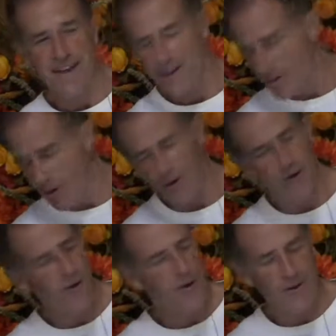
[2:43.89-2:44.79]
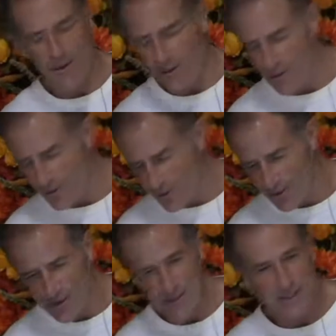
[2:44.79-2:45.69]
No.
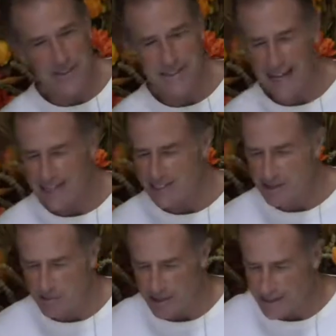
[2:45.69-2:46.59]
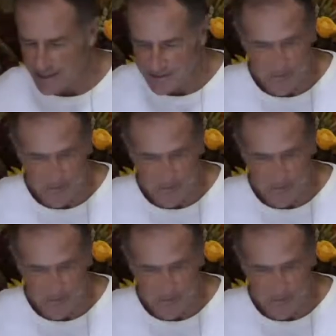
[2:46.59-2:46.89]
This has to be.